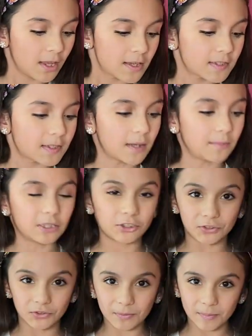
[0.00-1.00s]
some
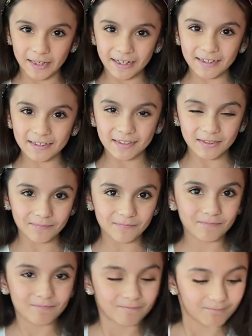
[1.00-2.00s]
toothpicks,
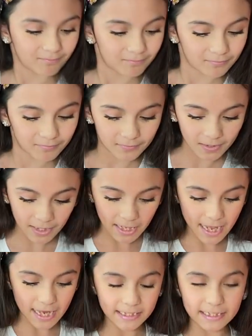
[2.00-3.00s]

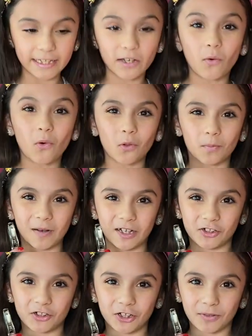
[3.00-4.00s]
and a hole
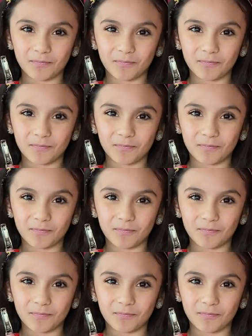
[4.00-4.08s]
puncher.